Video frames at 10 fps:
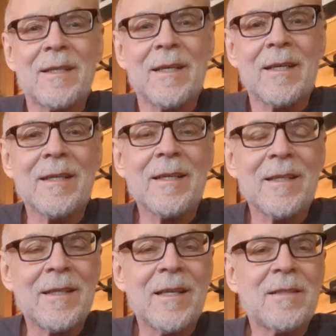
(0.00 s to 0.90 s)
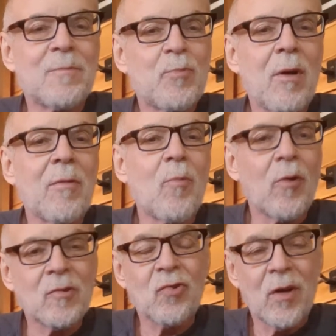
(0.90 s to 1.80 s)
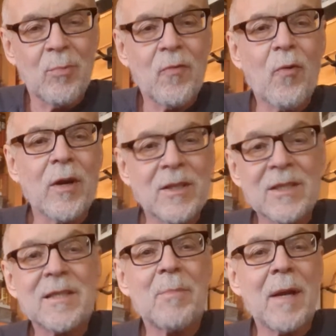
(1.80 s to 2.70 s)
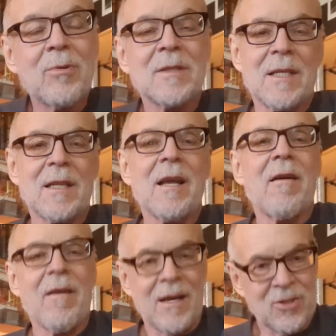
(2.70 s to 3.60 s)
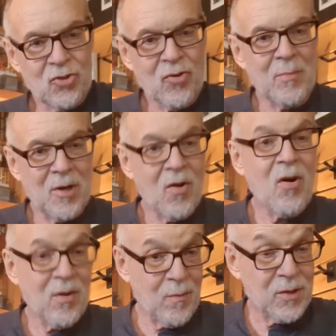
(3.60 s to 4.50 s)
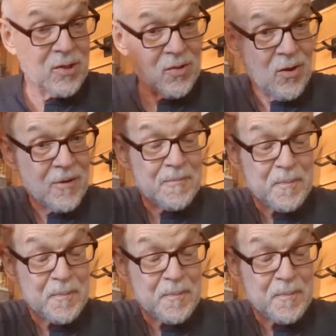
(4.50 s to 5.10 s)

it's probably more enjoyable for you just to be able to sit there and strum along with a song.